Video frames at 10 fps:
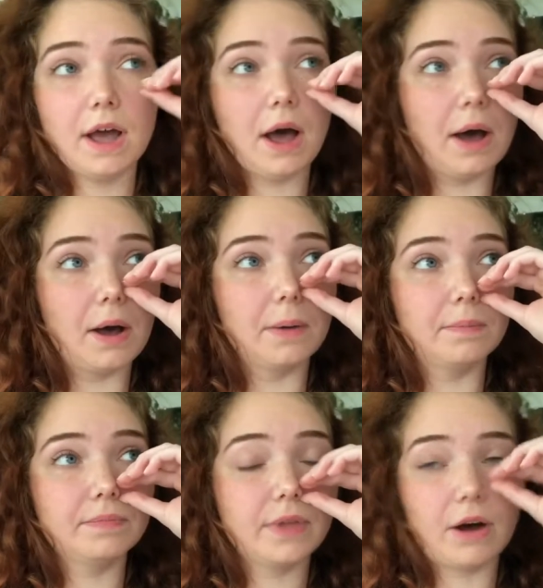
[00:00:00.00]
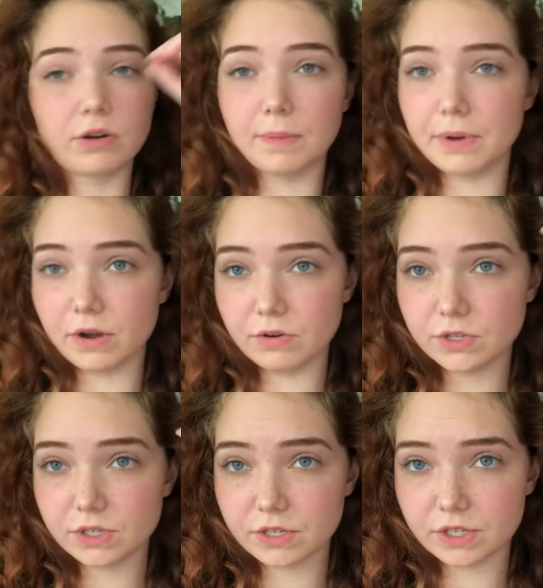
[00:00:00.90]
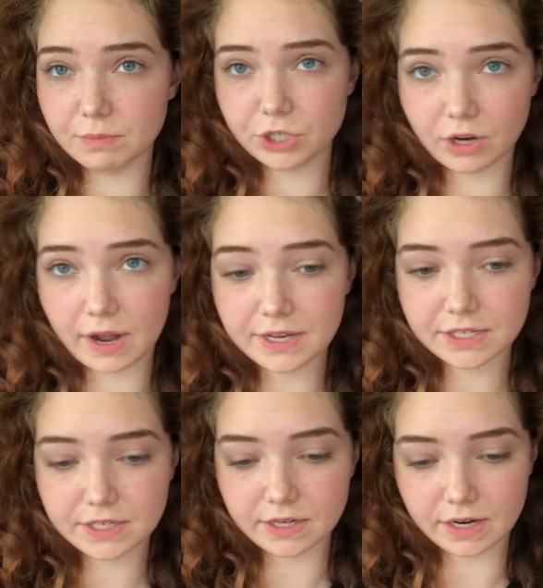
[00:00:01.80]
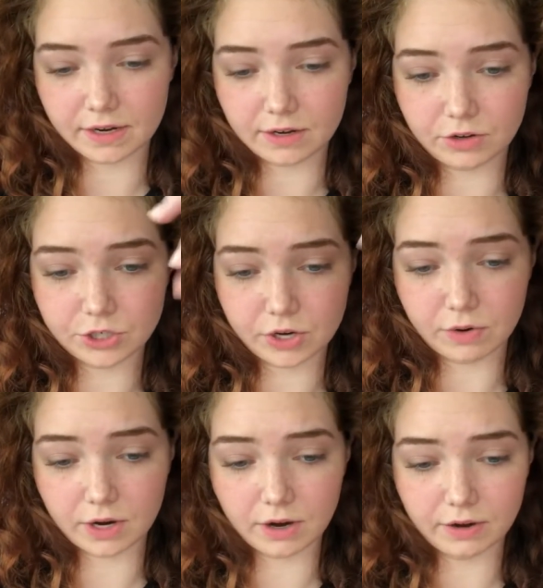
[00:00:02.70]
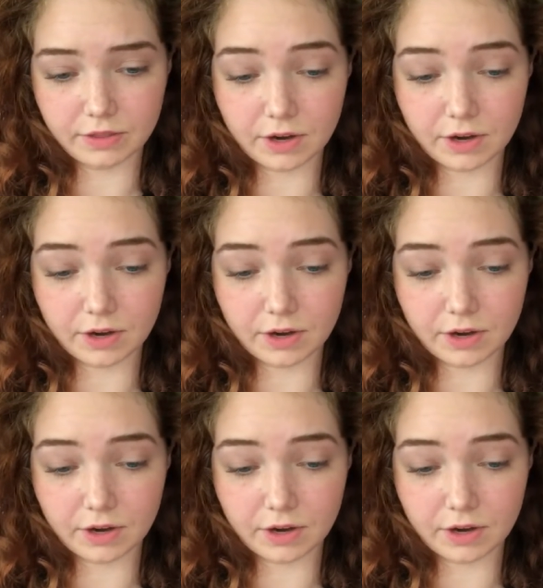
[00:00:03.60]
I'll compose some shots and I'll show her the